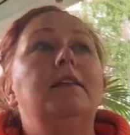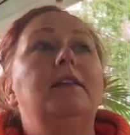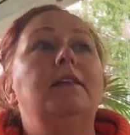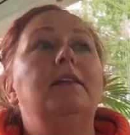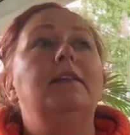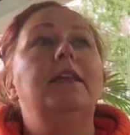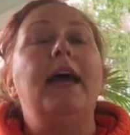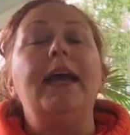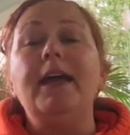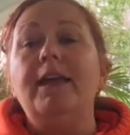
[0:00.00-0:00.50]

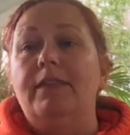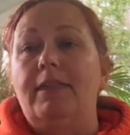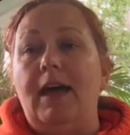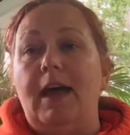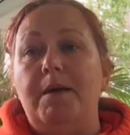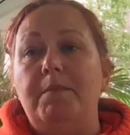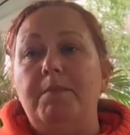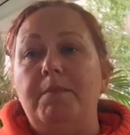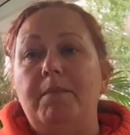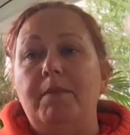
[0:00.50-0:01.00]
like
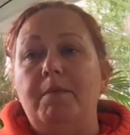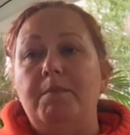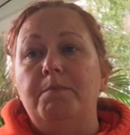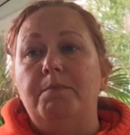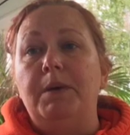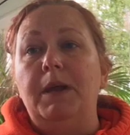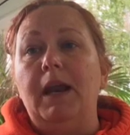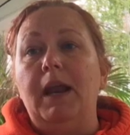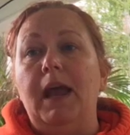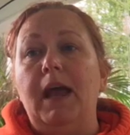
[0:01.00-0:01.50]
them,
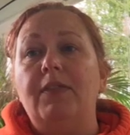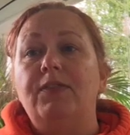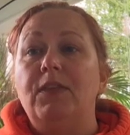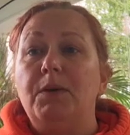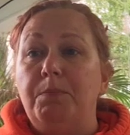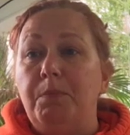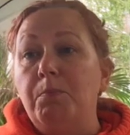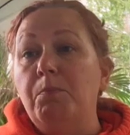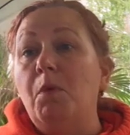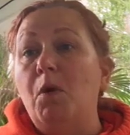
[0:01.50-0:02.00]
but at
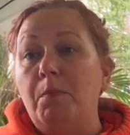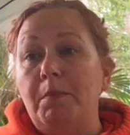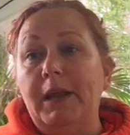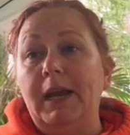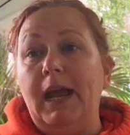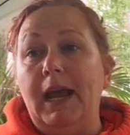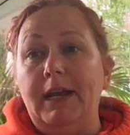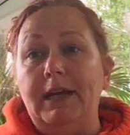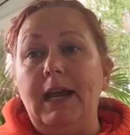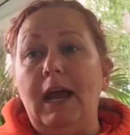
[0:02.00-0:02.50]
the moment
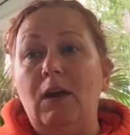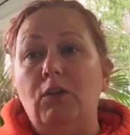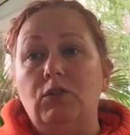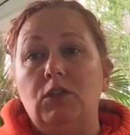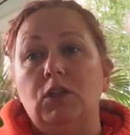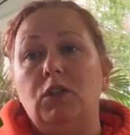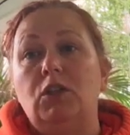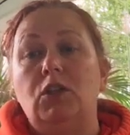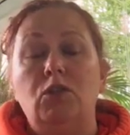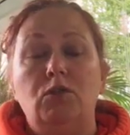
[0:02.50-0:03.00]
I now
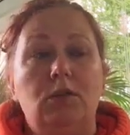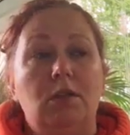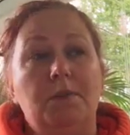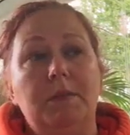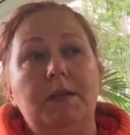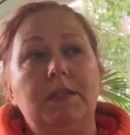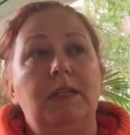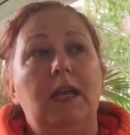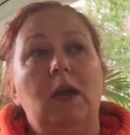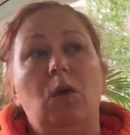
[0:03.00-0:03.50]
just use them
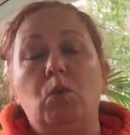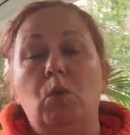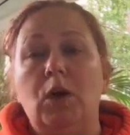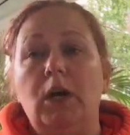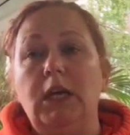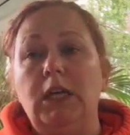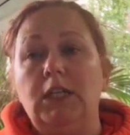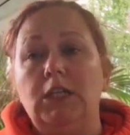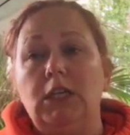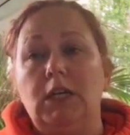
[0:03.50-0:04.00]
as like
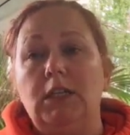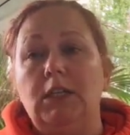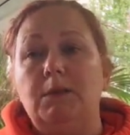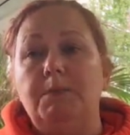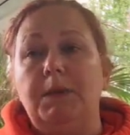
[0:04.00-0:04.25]
working jeans,